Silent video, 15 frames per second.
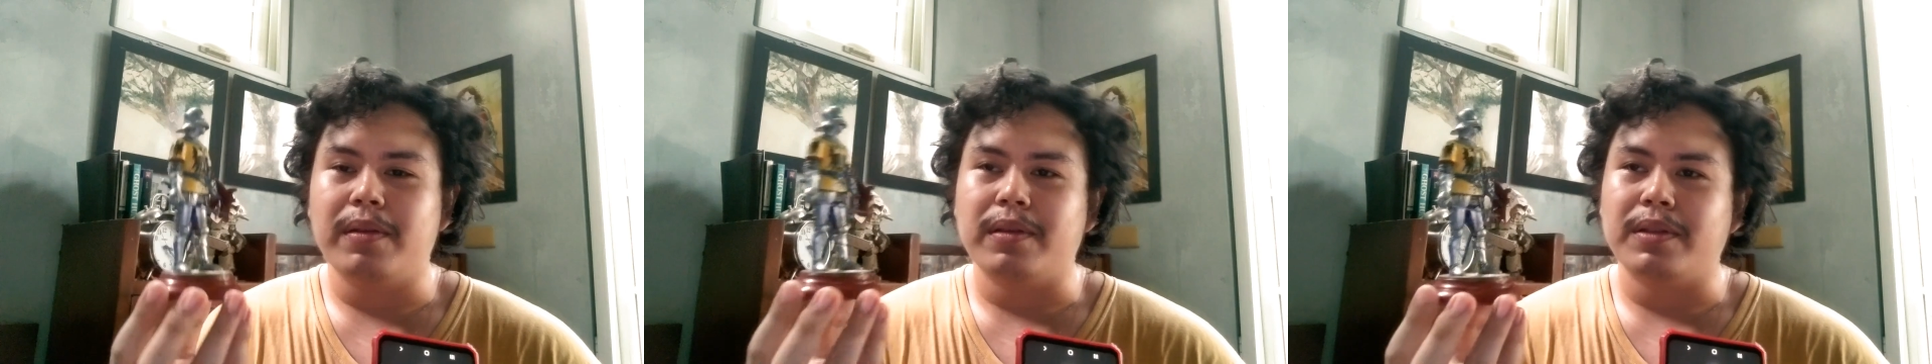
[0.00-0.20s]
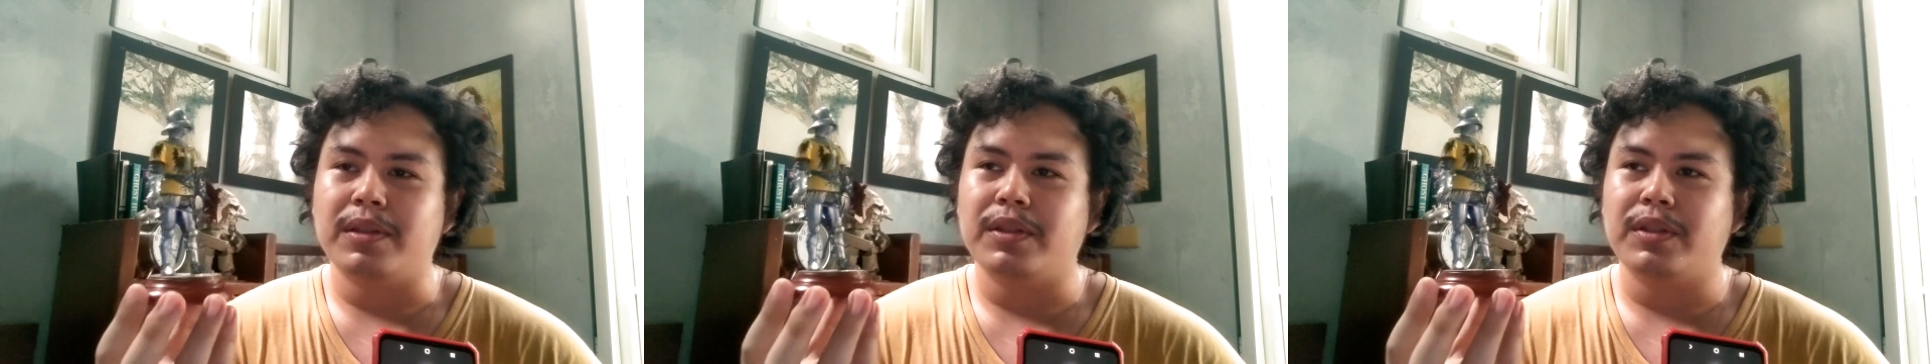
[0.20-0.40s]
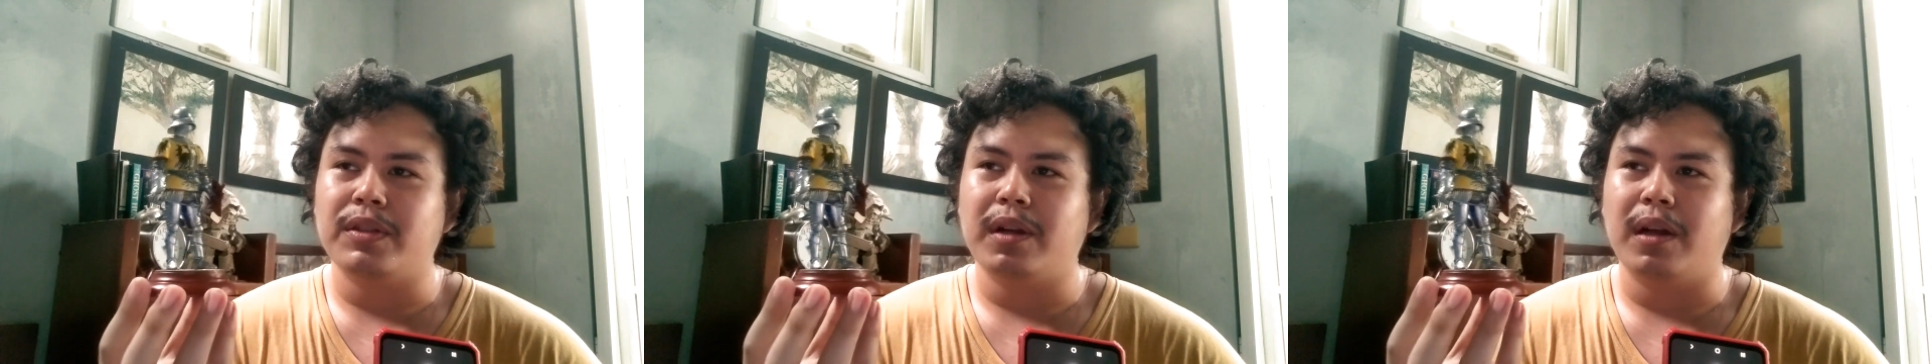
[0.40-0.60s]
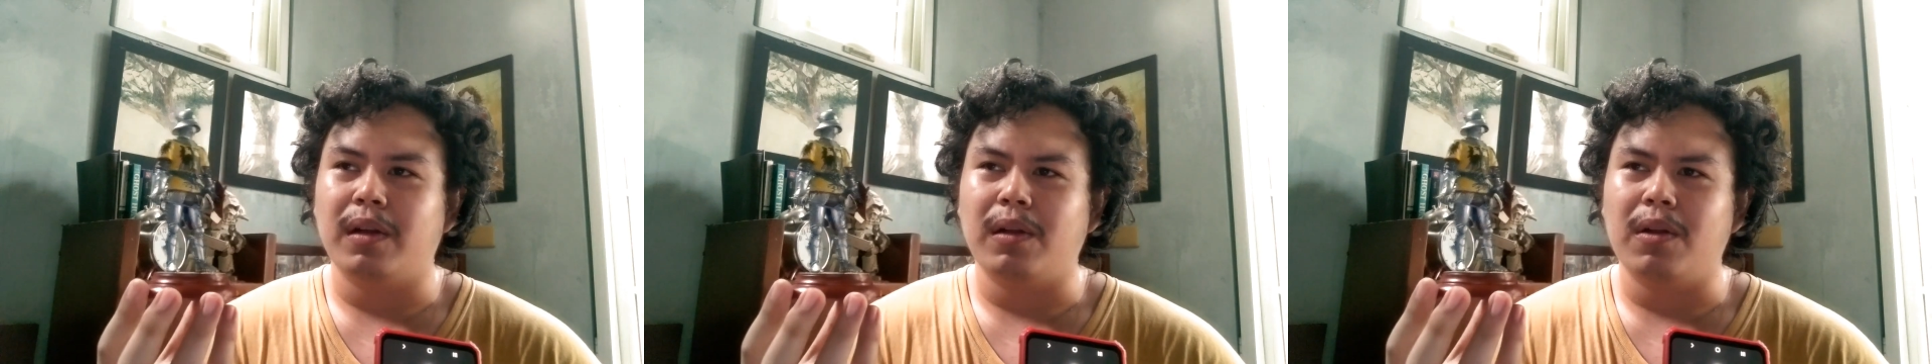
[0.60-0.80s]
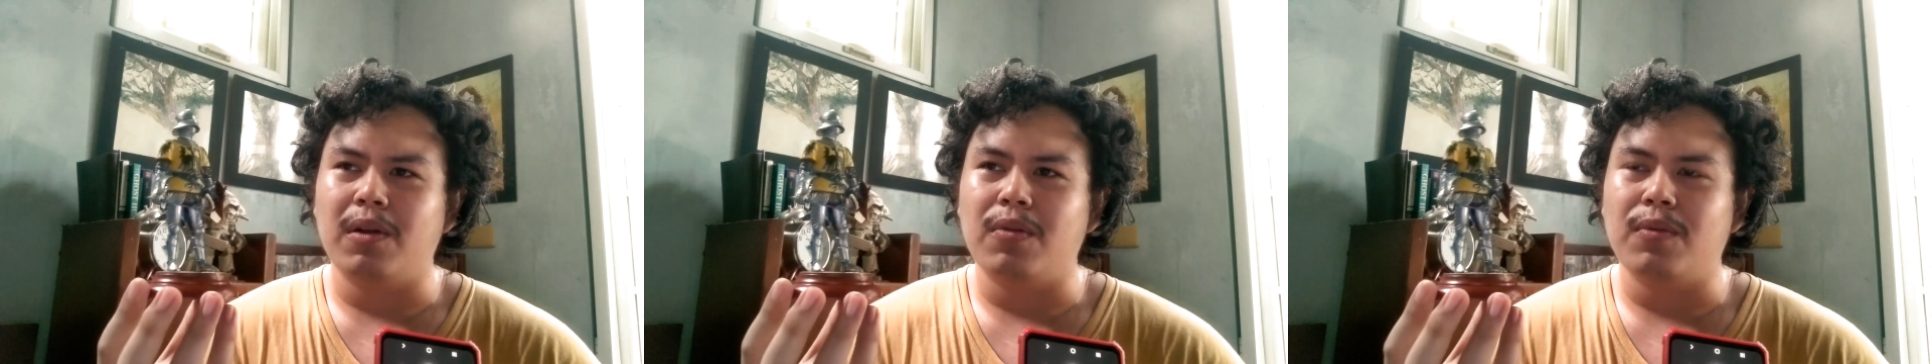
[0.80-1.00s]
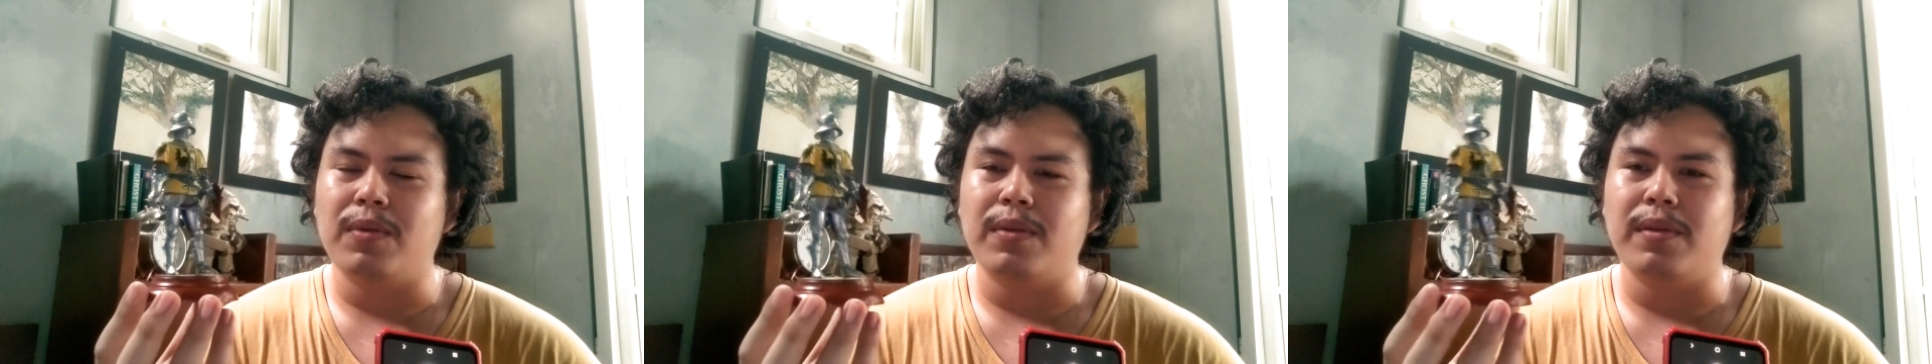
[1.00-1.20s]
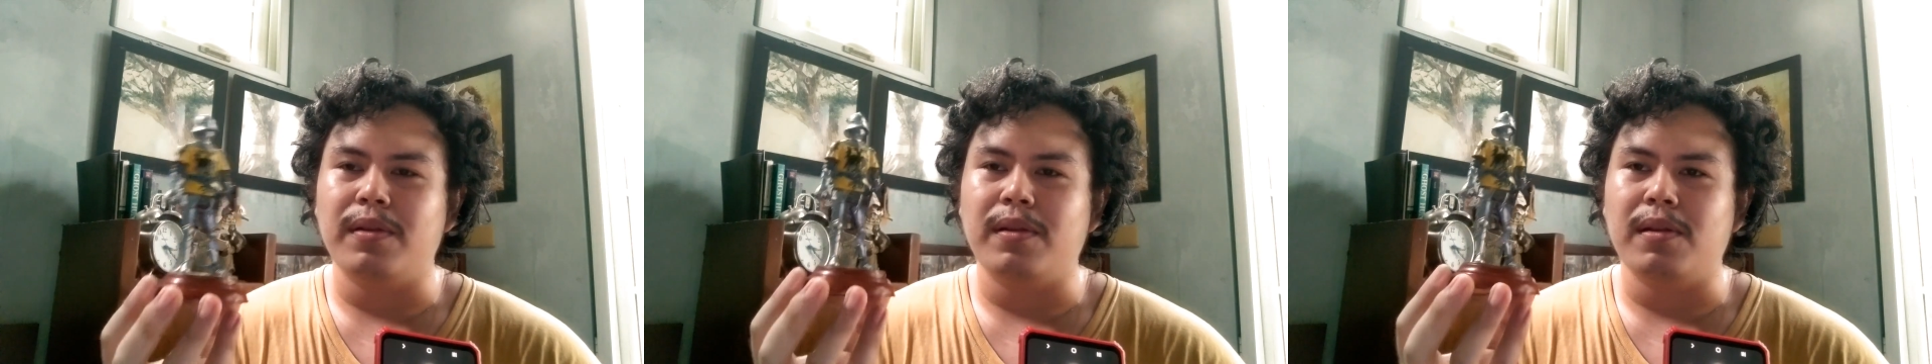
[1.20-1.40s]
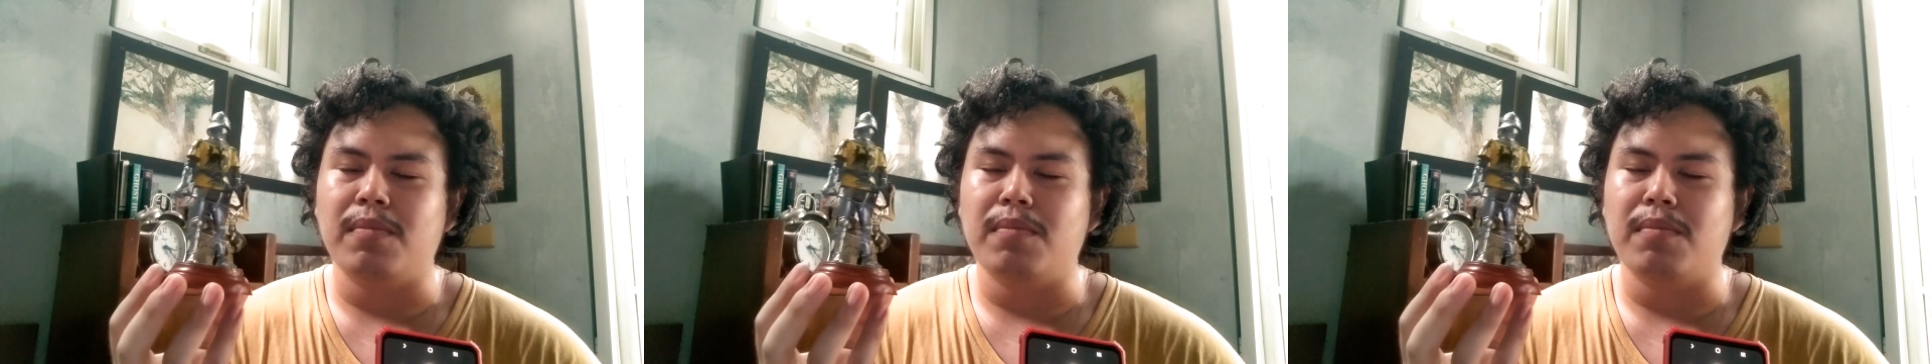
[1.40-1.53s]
this along with the